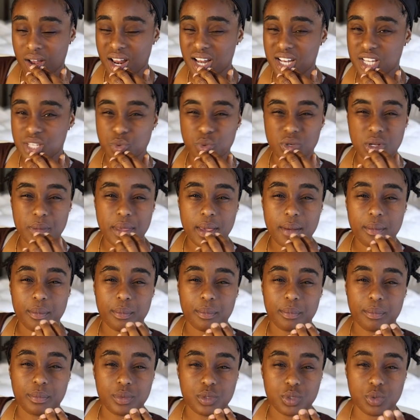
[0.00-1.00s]
I just wanna
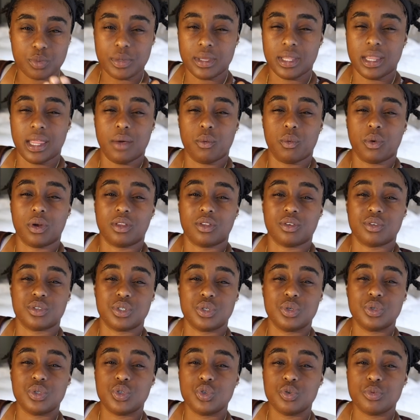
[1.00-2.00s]
be like one of those
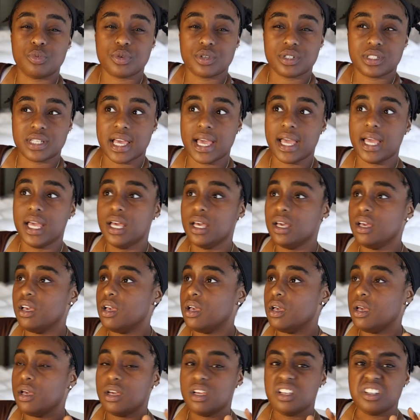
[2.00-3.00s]
YouTubers that
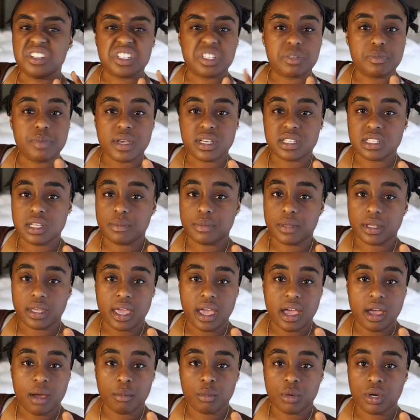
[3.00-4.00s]
just picks up the
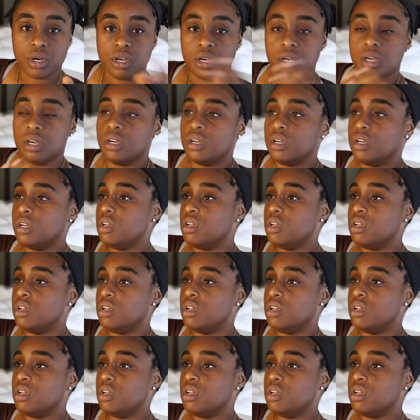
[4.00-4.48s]
camera,